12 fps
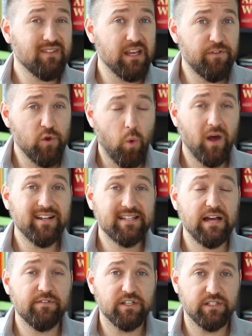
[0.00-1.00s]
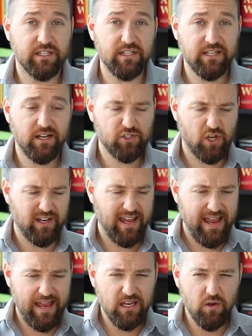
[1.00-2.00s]
if you want to dive into details on
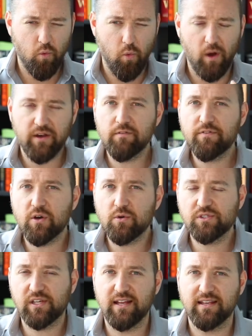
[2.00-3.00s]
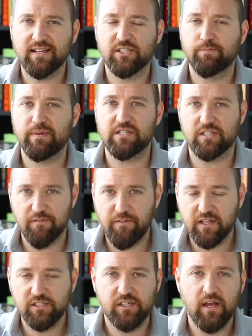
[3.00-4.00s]
any one of those and get
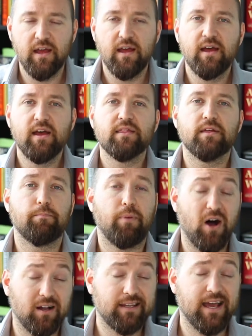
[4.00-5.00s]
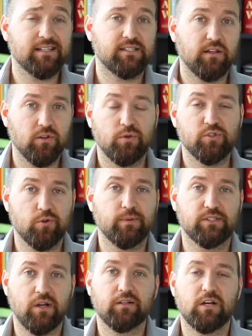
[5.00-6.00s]
specifics, the podcast at
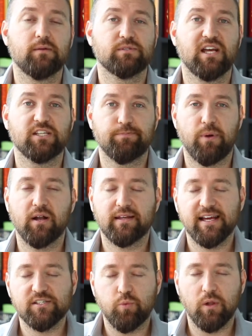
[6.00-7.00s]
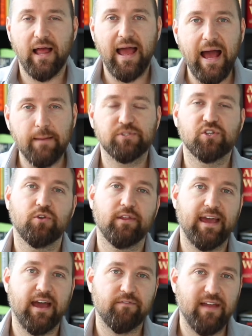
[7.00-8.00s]
lucasrubix.com slash podcast will
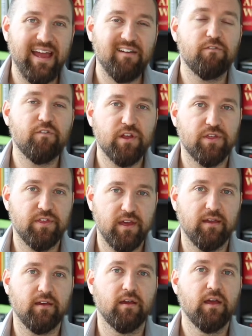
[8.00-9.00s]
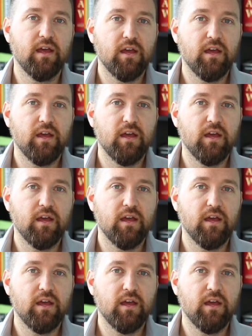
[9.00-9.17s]
absolutely have everything